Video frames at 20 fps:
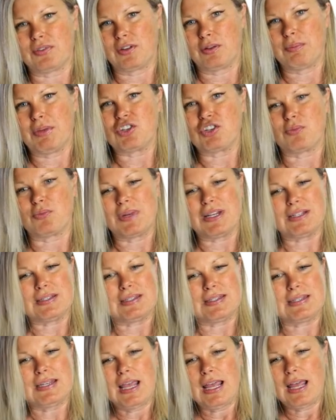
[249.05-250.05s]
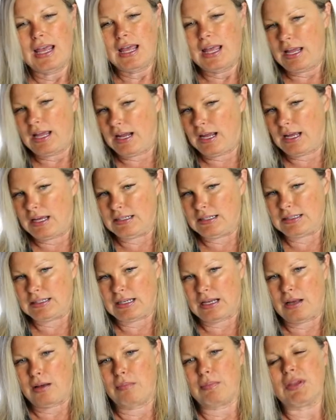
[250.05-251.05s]
So the measurements, and
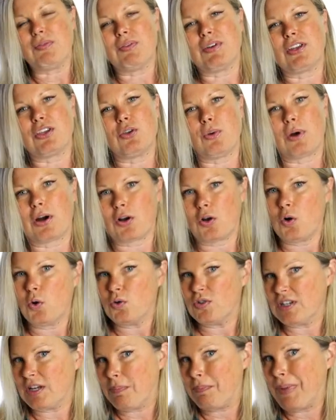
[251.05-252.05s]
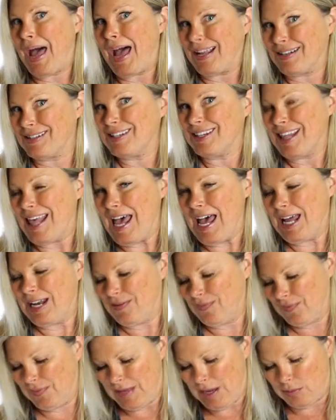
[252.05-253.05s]
even a QR code to get back to
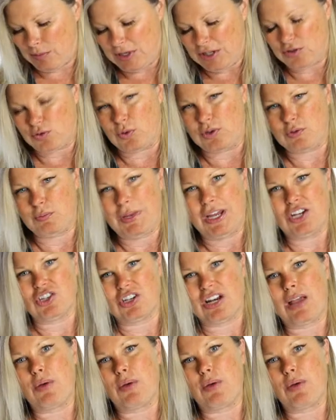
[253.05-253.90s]
that resource page.